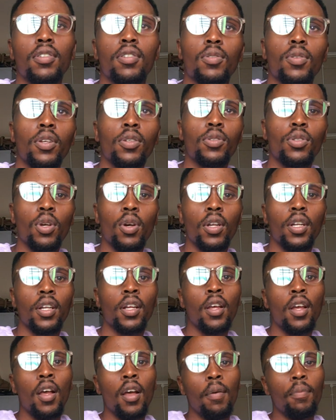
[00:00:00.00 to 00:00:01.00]
I'm told.
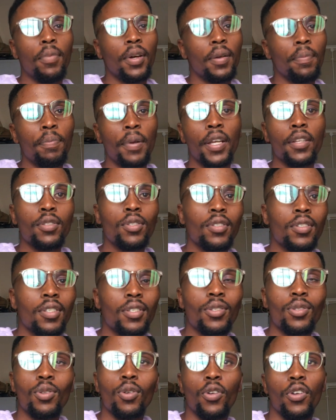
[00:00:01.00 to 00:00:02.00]
But back to the
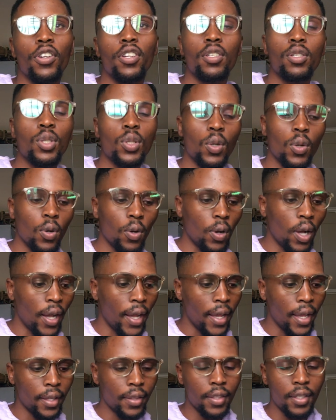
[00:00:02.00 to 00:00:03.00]
story. So I
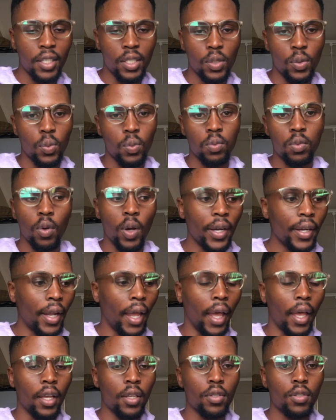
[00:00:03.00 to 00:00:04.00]
had this one
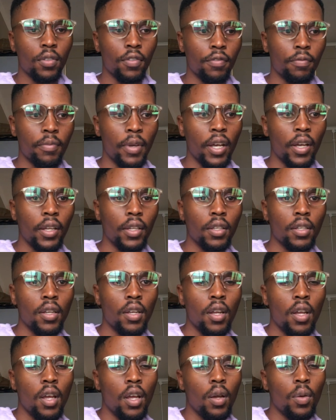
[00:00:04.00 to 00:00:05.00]
ex of mine.
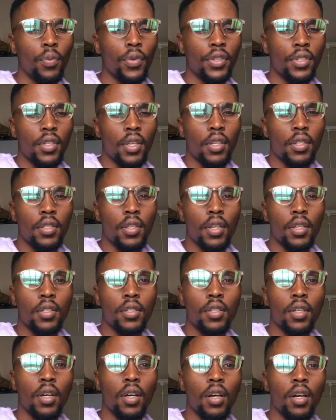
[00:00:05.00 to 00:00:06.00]
We
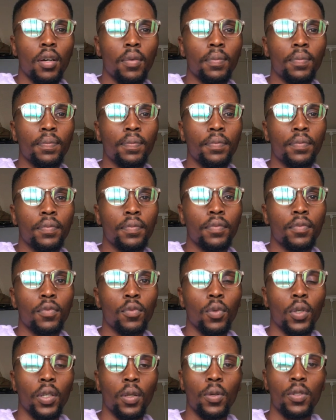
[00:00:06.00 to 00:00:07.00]
dated,
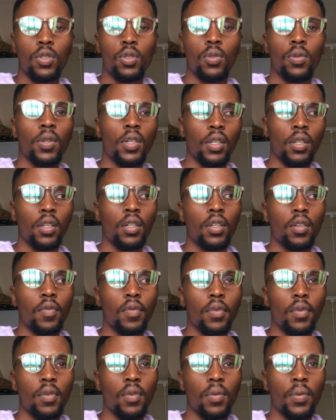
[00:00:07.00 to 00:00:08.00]
when I was doing
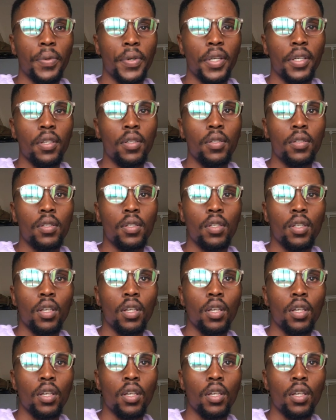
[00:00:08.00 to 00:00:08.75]
grade,